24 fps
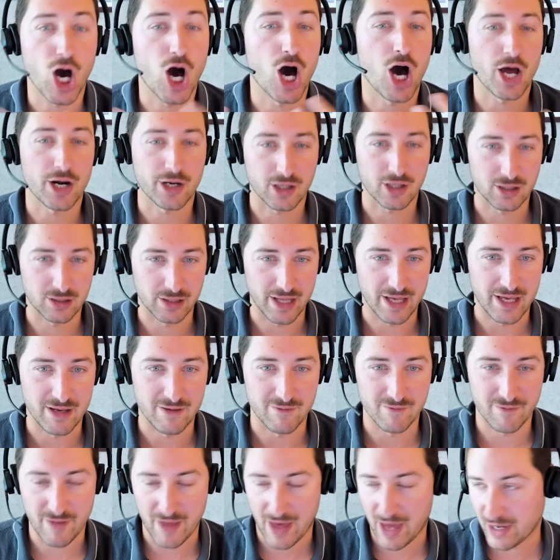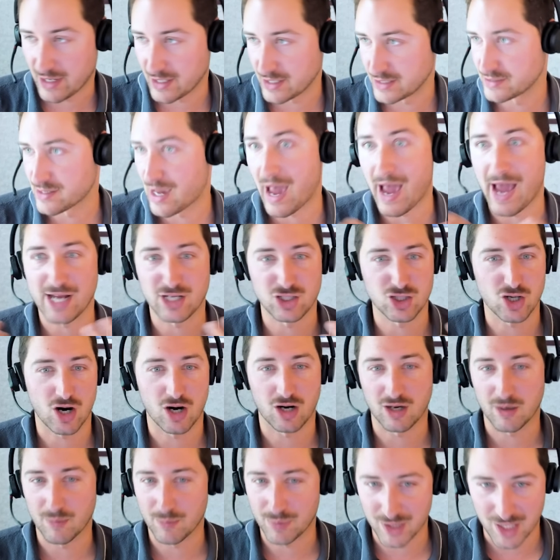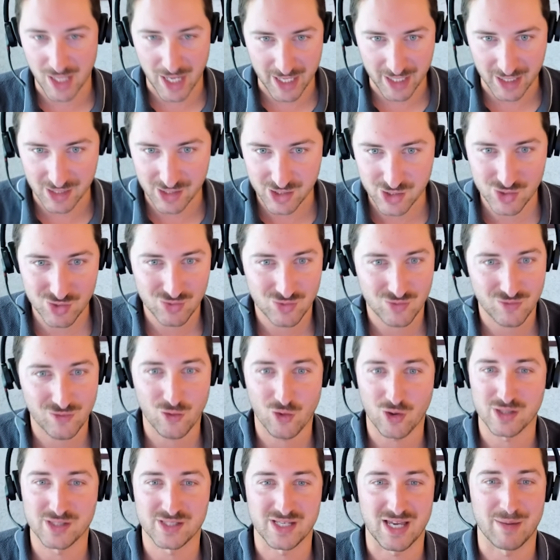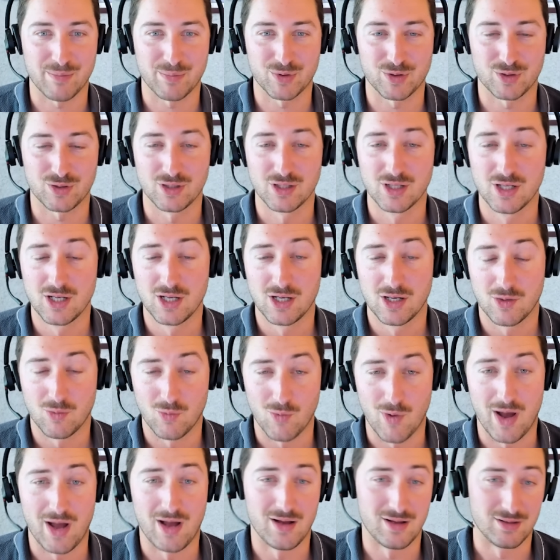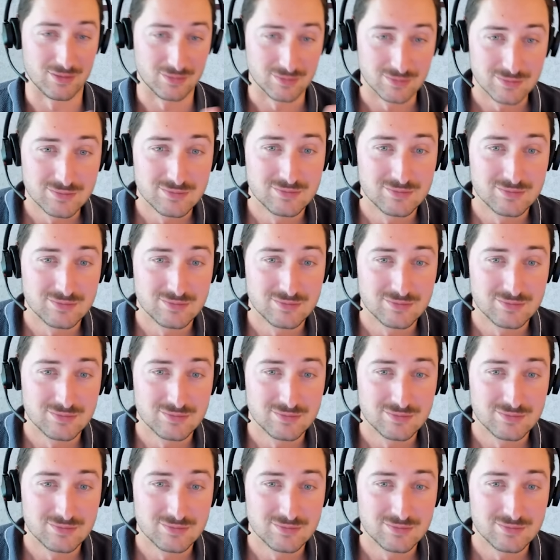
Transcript: enclave that is ITAR compliance, for example. Well,